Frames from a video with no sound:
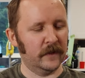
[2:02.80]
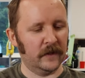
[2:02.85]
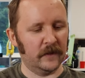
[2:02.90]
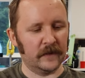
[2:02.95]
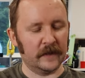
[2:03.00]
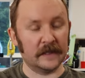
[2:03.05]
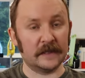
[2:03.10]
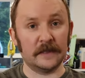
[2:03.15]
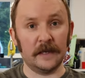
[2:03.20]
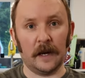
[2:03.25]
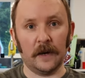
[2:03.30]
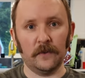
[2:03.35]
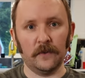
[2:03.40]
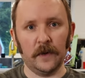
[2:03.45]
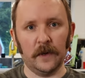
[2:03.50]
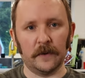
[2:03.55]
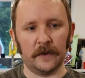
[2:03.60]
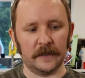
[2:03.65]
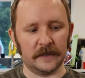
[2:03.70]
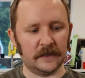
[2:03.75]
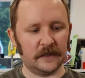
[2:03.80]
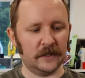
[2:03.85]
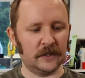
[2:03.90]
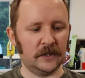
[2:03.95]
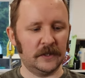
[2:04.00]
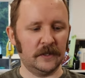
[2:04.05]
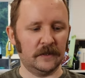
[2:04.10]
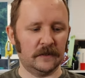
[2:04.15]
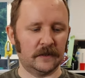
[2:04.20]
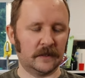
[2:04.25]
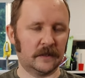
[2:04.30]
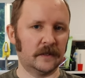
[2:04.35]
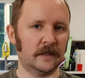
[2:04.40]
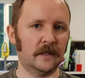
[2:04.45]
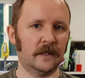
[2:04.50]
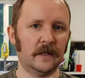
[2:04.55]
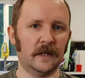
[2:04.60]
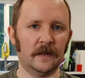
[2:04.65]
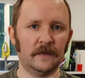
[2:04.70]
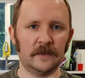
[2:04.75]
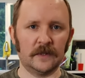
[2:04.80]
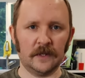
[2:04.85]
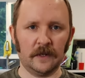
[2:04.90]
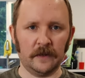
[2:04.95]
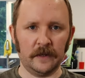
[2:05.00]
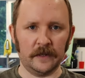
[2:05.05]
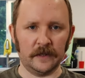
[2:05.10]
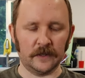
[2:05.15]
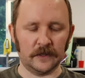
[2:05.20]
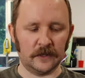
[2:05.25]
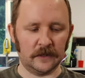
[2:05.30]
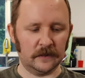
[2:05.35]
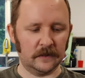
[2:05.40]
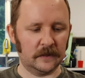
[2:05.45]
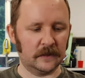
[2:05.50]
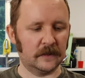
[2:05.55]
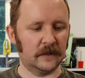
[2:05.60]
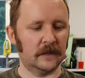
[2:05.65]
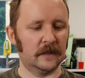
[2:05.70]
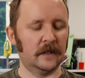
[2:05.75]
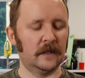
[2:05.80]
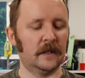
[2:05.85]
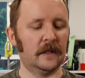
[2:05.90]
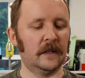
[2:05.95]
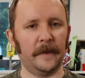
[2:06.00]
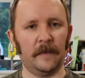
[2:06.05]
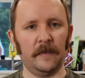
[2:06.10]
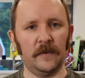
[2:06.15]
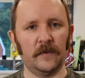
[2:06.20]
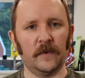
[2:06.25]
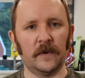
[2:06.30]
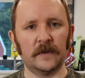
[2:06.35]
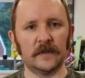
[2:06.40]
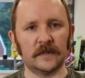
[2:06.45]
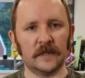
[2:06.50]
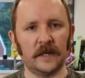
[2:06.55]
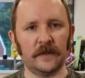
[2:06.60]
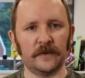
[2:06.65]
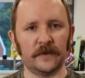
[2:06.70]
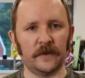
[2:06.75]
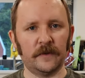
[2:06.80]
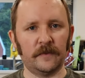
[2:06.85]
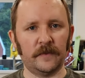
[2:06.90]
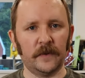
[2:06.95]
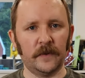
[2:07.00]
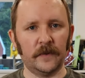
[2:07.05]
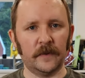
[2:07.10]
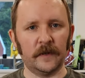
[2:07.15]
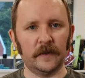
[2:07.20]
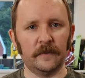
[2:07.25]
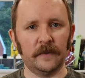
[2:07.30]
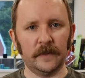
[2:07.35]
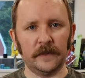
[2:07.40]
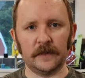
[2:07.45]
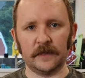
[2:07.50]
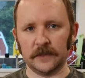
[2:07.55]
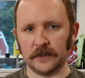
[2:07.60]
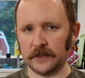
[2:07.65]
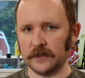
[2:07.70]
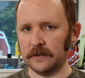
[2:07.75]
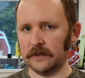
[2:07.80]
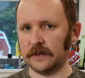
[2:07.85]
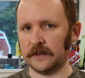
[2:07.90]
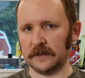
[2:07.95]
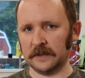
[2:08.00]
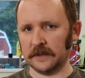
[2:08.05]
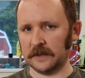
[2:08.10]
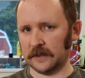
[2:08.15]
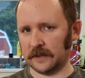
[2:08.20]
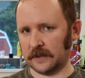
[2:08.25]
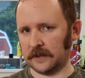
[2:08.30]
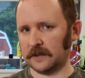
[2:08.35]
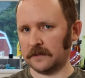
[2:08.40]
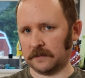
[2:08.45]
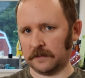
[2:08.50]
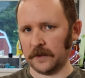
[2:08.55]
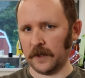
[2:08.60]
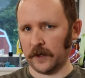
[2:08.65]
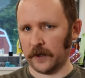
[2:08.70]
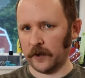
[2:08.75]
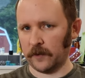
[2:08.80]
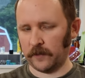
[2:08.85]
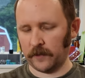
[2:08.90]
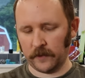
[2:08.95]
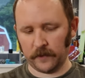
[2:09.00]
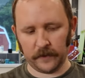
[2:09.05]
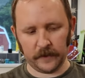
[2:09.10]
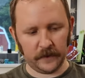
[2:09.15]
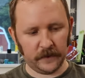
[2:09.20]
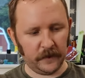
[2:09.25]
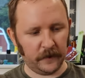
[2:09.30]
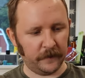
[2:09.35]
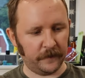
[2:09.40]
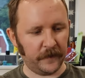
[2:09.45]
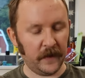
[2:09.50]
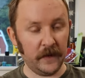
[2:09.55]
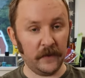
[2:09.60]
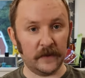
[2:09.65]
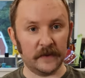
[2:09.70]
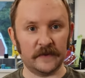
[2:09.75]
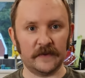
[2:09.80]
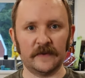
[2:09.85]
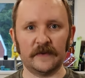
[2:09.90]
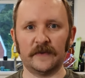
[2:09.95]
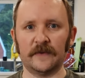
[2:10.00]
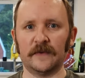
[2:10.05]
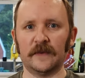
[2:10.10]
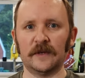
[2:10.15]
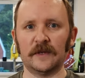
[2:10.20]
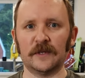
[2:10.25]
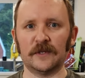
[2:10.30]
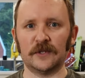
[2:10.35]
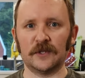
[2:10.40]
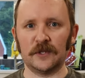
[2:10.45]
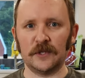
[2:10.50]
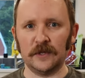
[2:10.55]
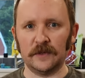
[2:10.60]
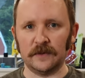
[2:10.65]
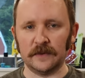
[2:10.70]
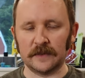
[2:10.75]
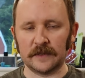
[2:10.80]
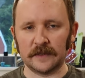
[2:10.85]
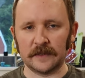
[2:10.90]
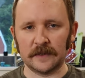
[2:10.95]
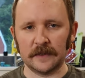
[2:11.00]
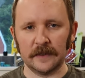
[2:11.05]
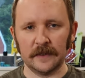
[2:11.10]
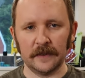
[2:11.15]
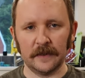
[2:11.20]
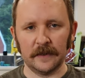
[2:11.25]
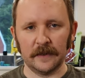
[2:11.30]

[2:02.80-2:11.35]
Rogue. It's not Rogue, it's Deschutes. I'm sorry, Deschutes. I mean, Rogue's another good brewery, but Deschutes is a good brewery too. Anyways, this is the Deschutes